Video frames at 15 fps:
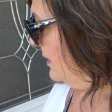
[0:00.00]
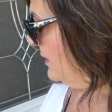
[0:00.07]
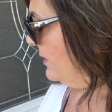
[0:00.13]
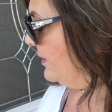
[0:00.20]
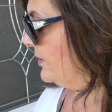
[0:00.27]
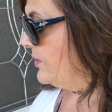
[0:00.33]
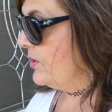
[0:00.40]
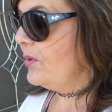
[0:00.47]

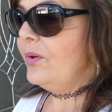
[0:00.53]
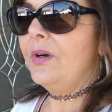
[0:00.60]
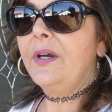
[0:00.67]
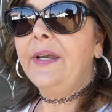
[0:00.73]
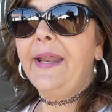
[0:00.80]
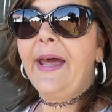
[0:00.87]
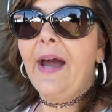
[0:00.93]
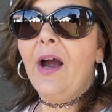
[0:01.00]
the door
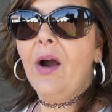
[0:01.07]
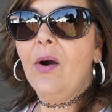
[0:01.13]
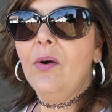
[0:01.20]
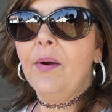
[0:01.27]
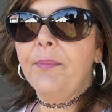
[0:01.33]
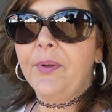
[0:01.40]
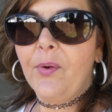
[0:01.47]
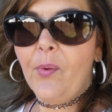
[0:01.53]
now.
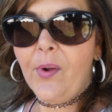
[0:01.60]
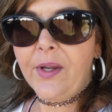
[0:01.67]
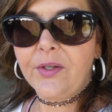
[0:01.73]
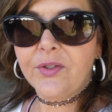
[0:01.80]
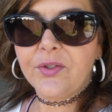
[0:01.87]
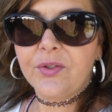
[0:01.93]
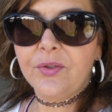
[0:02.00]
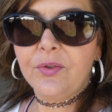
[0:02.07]
I'm going
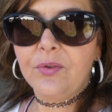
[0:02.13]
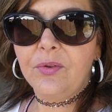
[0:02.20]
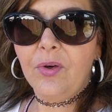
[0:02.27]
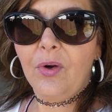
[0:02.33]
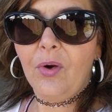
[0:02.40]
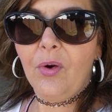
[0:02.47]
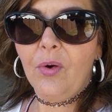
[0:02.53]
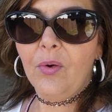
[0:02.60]
to
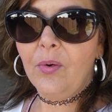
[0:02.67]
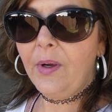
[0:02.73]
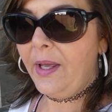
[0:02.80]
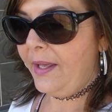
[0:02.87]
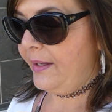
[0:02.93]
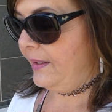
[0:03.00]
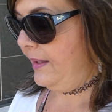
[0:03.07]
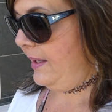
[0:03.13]
go
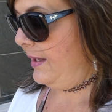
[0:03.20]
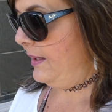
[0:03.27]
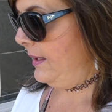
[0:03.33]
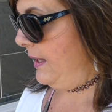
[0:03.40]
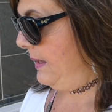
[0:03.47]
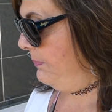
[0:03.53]
and get a